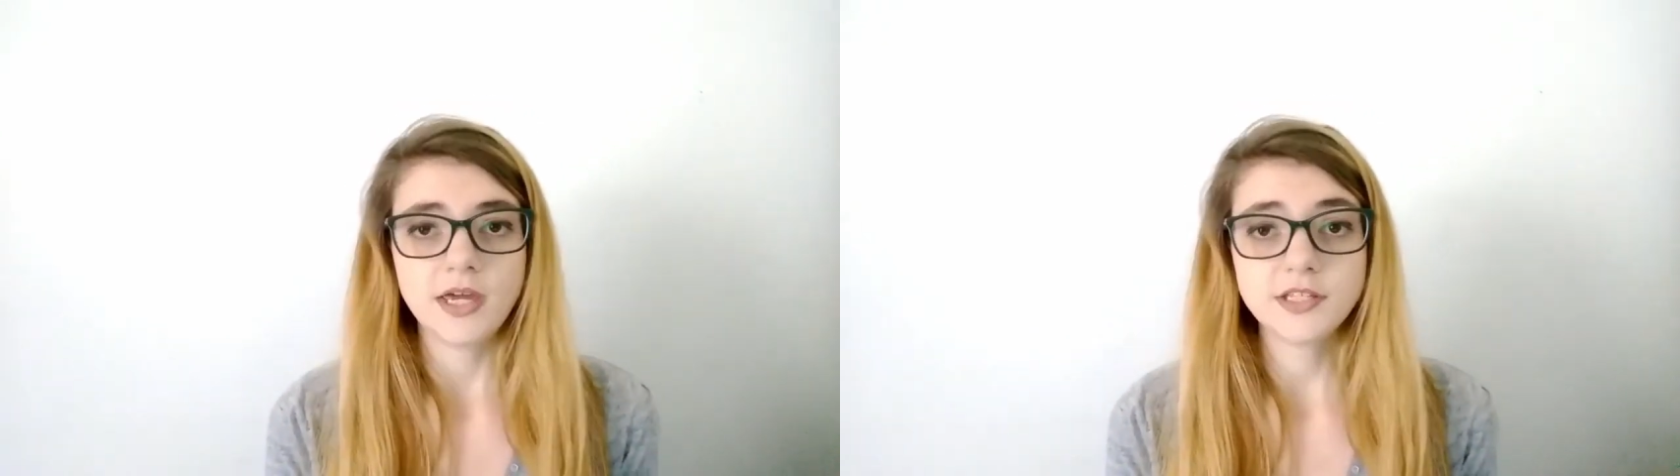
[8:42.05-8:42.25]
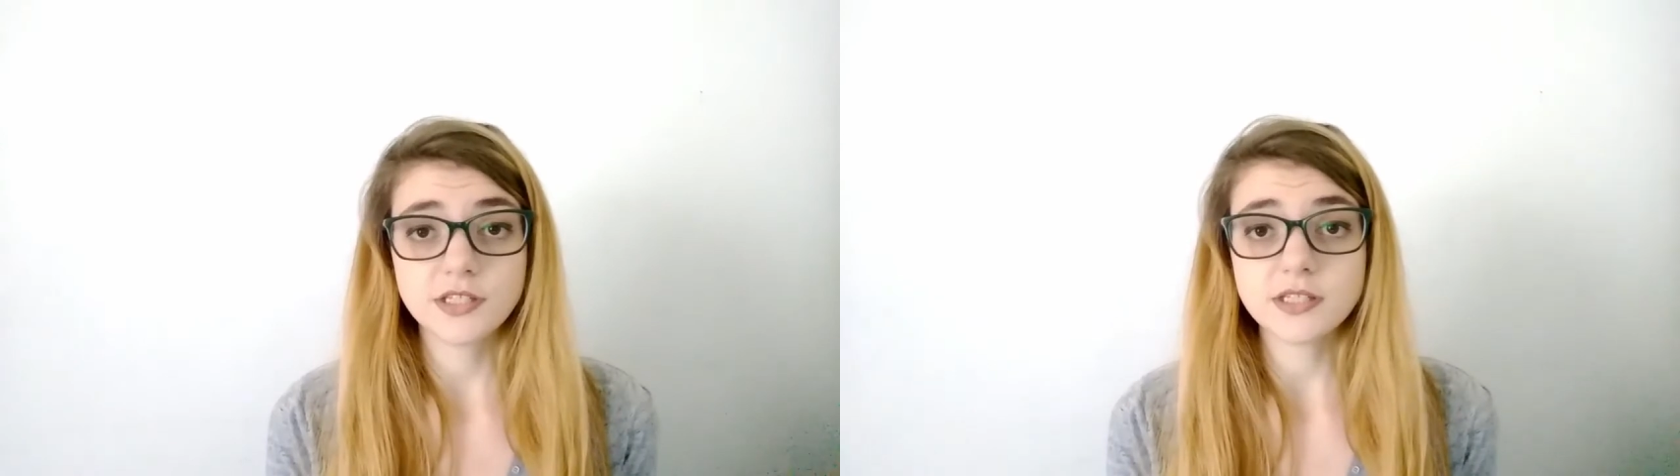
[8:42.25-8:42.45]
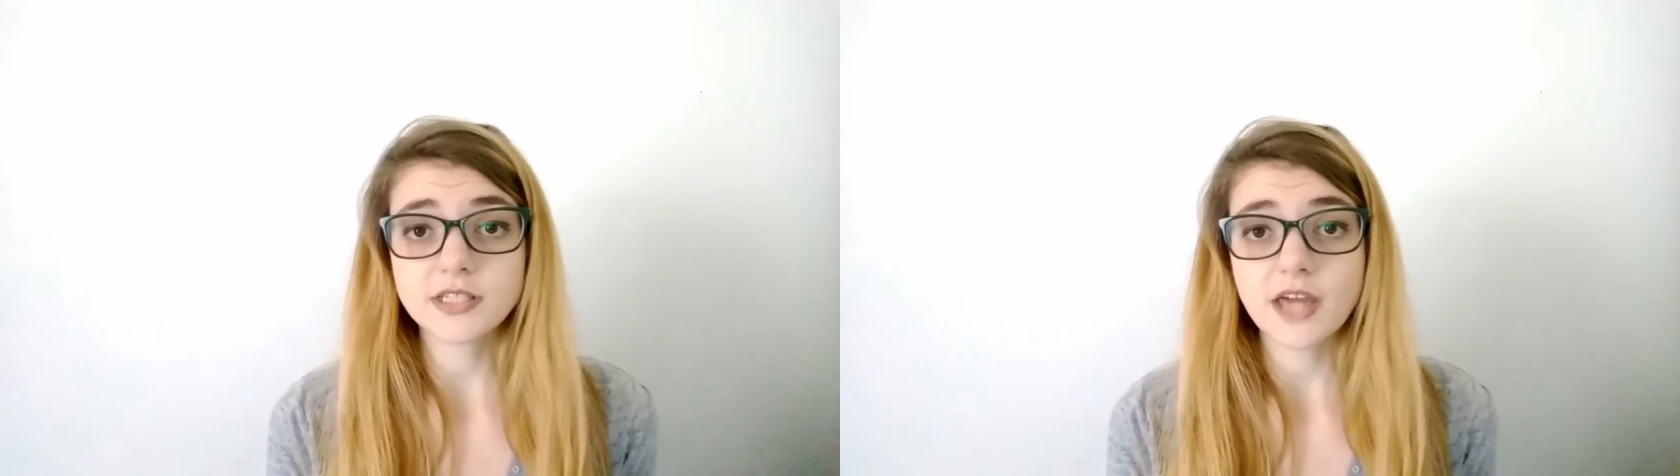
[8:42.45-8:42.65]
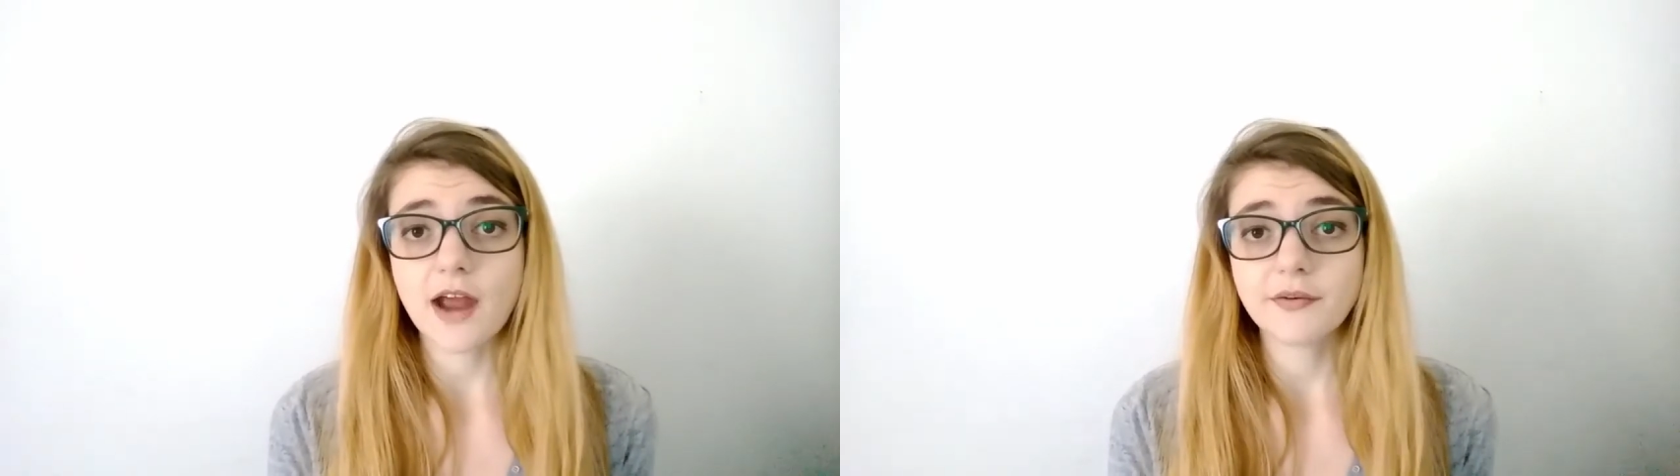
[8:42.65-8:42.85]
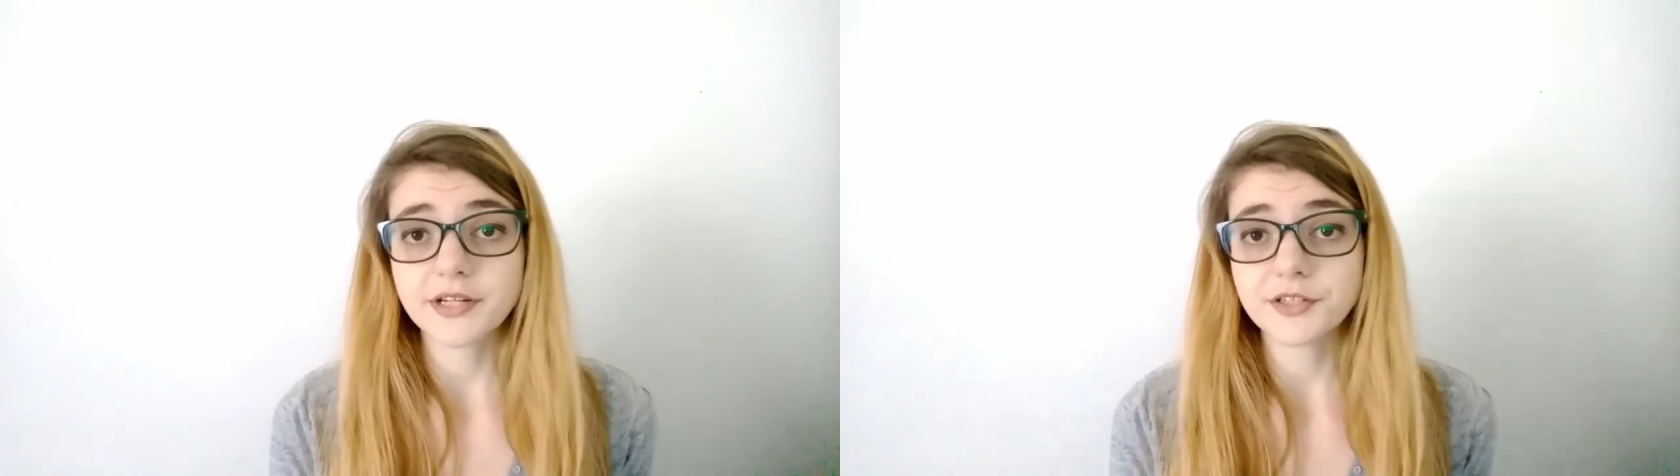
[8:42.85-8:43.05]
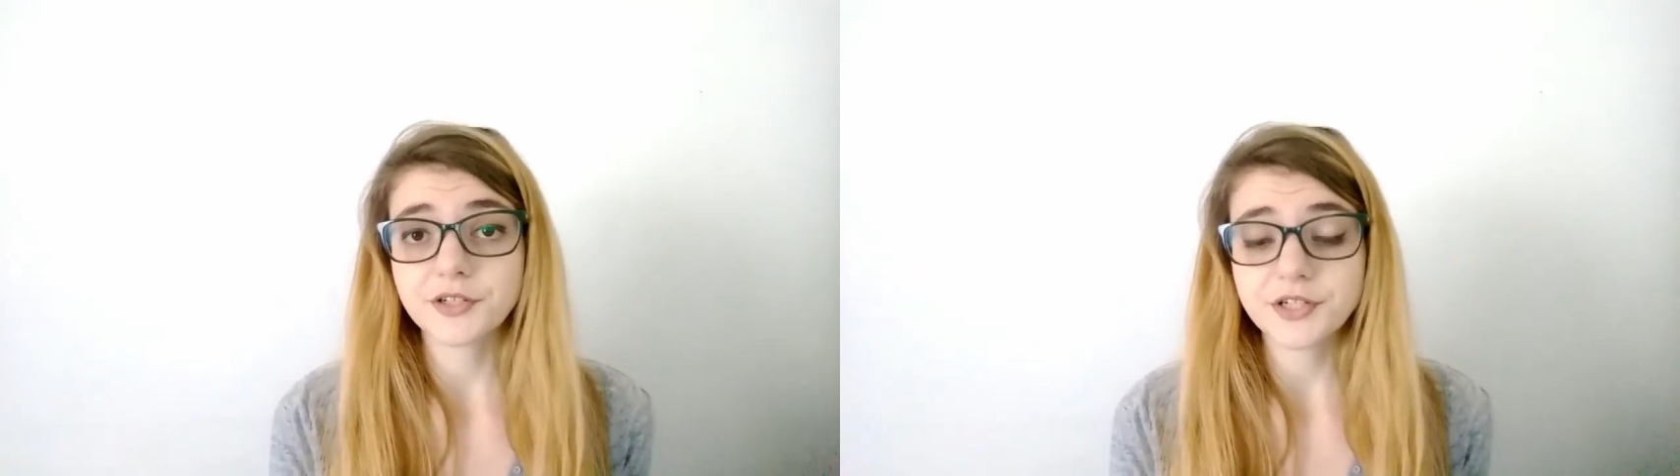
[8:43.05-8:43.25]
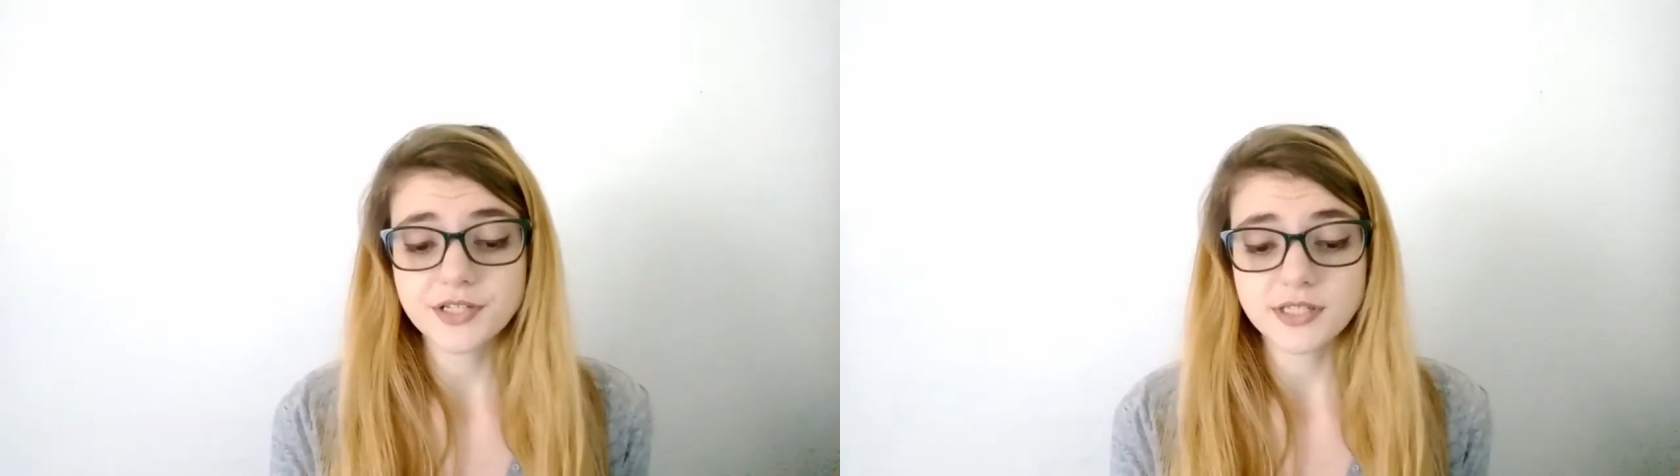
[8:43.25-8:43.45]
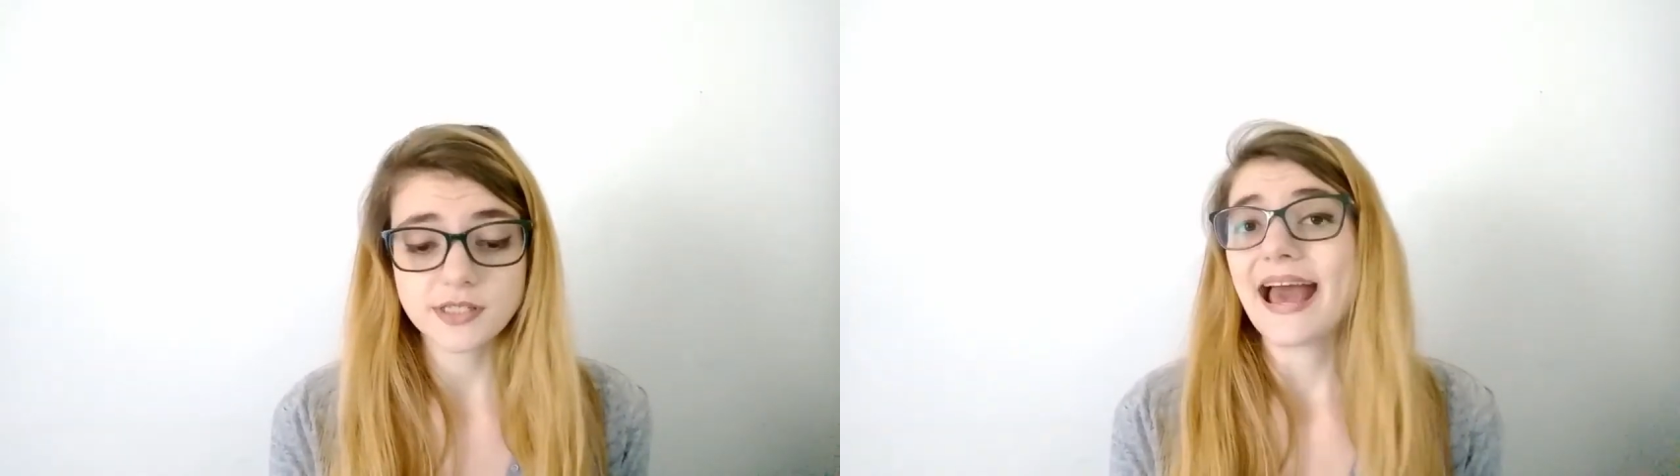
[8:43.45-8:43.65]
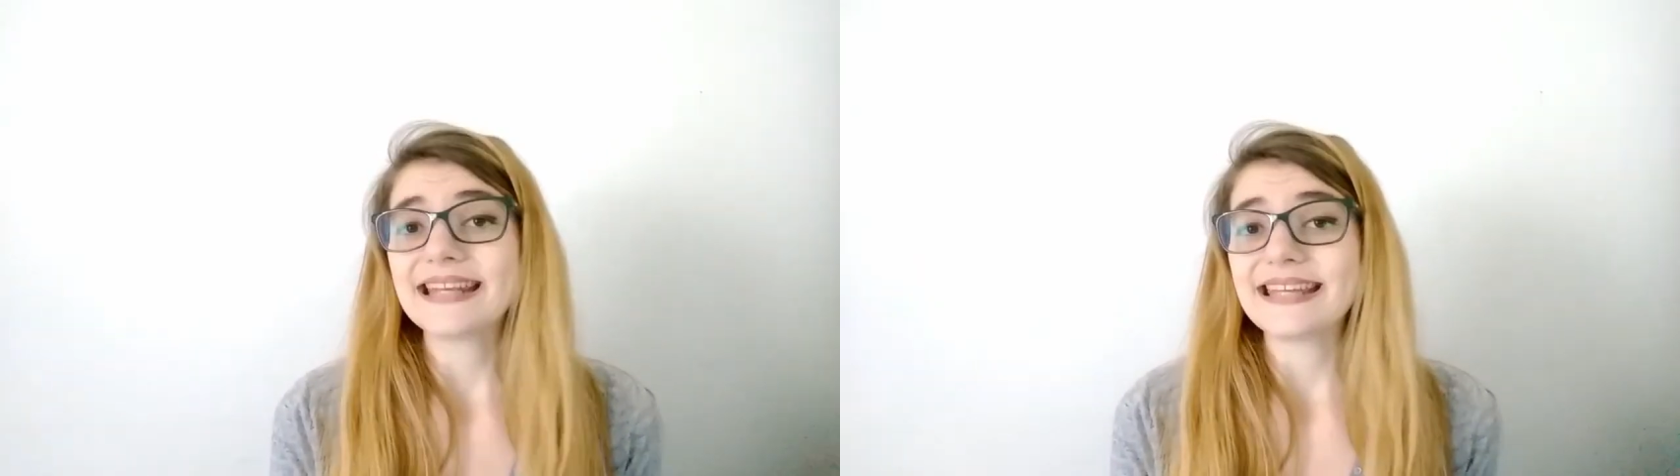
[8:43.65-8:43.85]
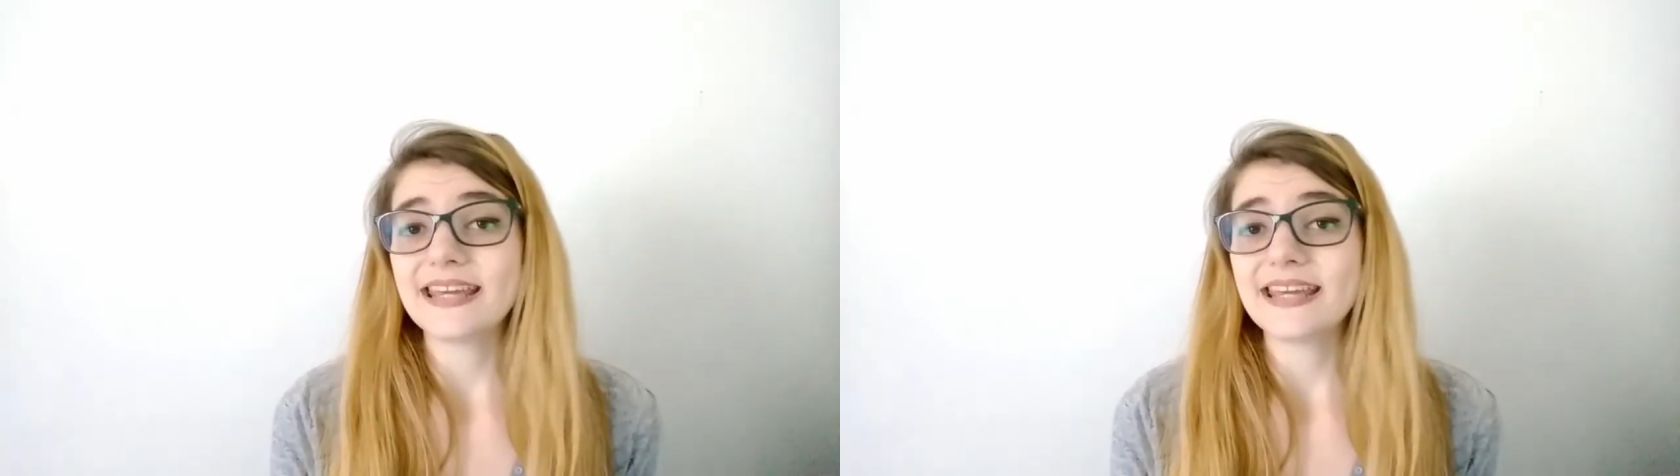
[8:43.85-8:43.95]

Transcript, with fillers: Hinson's characters had